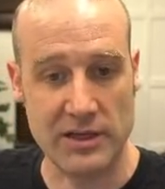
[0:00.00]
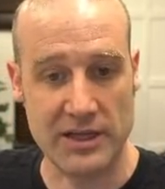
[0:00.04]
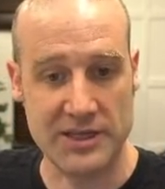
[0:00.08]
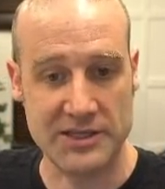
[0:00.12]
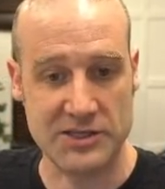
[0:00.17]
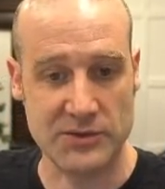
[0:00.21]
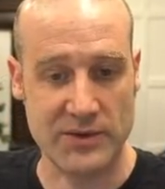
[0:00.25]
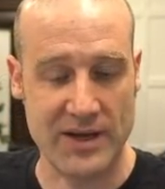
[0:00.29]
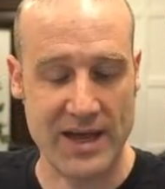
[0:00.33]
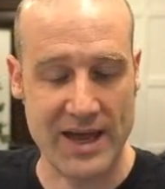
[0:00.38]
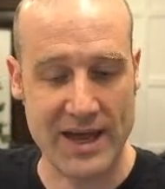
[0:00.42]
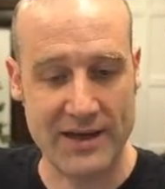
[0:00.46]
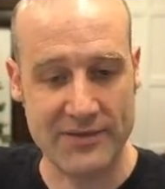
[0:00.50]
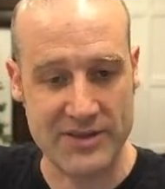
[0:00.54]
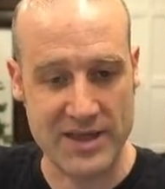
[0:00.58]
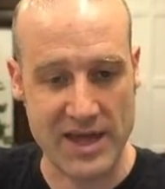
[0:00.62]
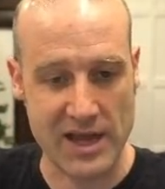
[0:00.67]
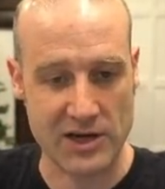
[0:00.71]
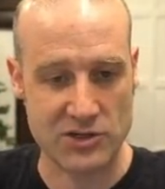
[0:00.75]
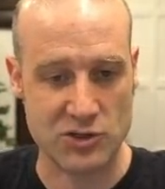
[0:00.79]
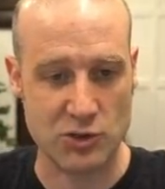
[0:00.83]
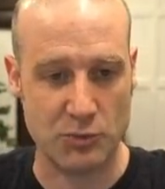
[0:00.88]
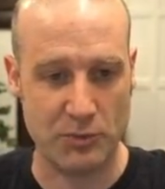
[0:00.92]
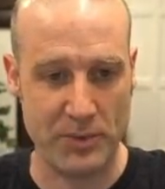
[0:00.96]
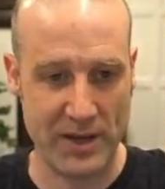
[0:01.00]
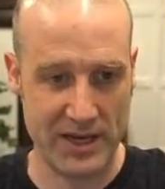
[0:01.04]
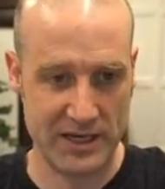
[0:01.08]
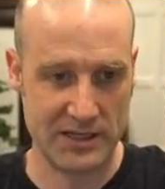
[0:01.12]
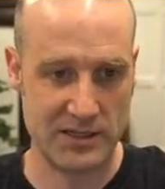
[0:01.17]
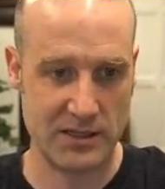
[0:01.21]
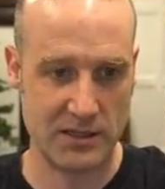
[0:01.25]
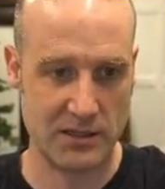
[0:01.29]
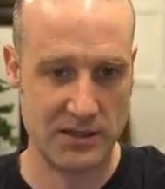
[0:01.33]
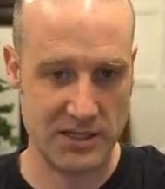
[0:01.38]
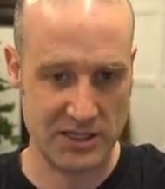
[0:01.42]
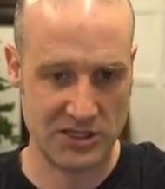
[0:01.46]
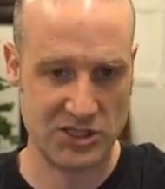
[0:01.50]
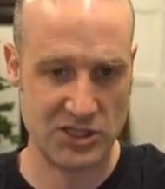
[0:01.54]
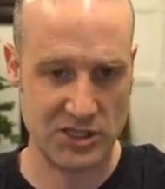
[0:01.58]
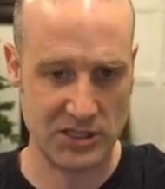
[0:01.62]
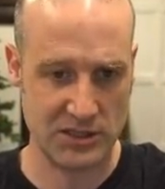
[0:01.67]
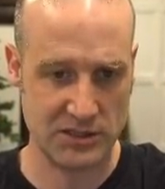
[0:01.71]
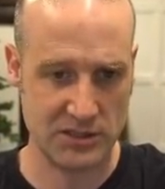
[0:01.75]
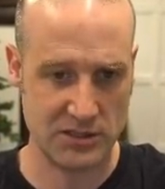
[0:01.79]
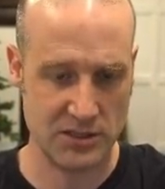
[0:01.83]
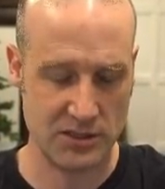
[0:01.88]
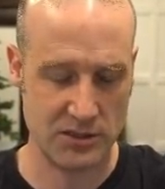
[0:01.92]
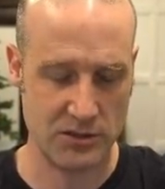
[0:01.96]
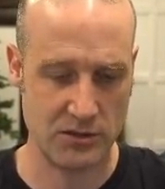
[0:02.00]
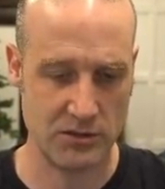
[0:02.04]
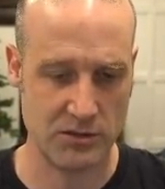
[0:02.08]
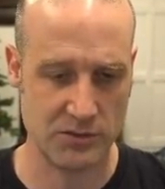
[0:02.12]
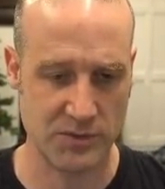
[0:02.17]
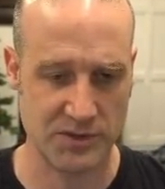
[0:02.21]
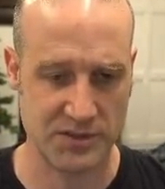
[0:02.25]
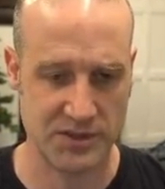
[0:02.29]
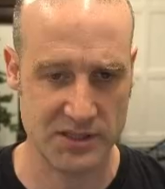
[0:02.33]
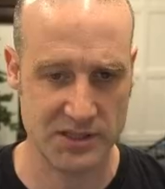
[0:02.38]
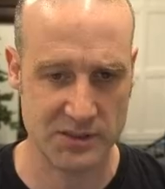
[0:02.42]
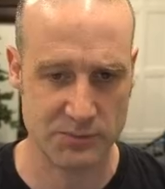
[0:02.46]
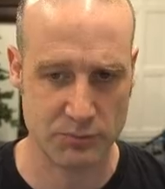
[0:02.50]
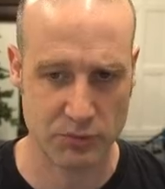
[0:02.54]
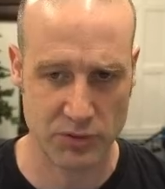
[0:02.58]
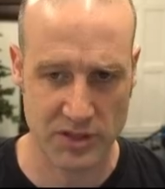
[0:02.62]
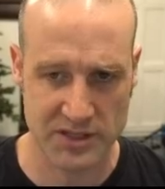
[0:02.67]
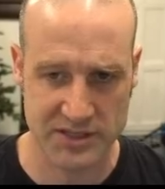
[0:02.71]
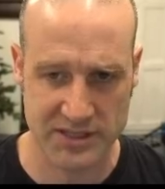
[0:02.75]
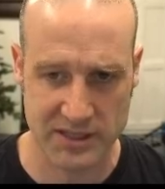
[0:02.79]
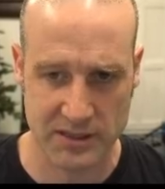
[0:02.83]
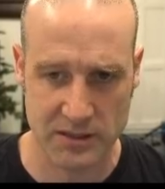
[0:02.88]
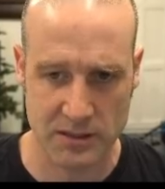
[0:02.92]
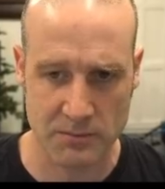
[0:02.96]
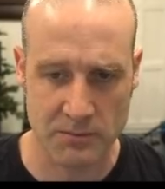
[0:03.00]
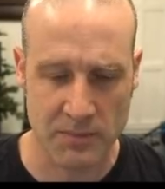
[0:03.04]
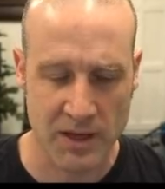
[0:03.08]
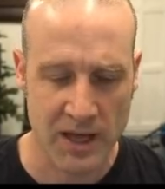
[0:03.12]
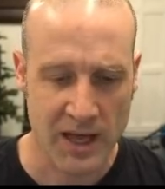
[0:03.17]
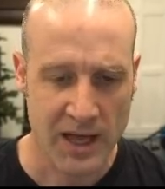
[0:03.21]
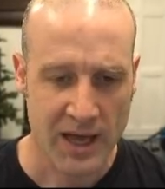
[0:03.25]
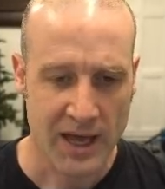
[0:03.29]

And so I had the actual Pentagon that she's going to use when she's printing them.